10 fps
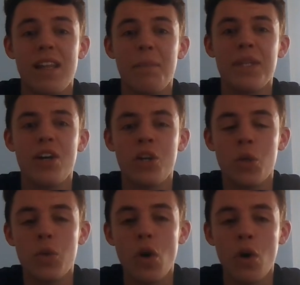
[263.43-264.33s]
Let me know
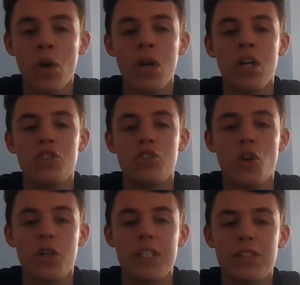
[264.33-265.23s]
who your
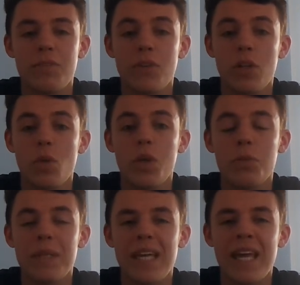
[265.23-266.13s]
jockey to follow
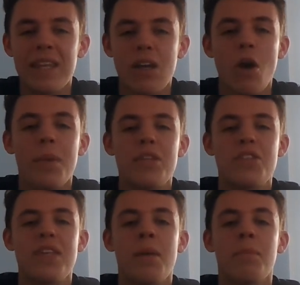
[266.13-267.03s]
will be in the
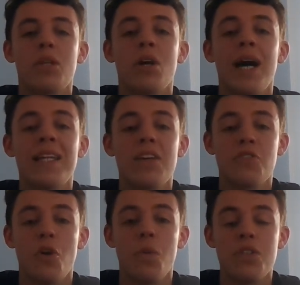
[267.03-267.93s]
comments down below. And
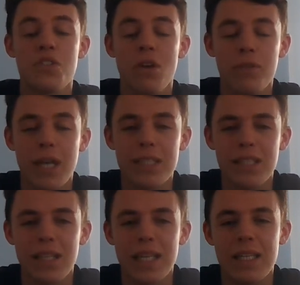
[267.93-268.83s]
as always, don't forget
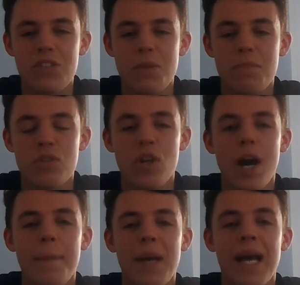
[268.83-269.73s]
to like,
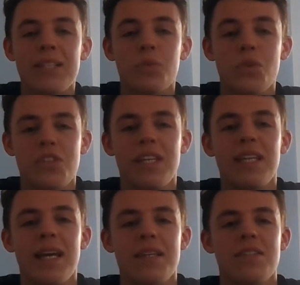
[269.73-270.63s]
subscribe, and we'll see
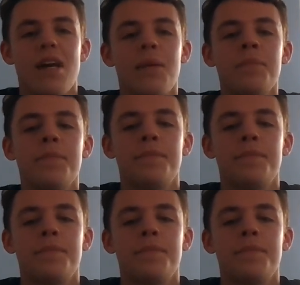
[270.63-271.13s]
you next time.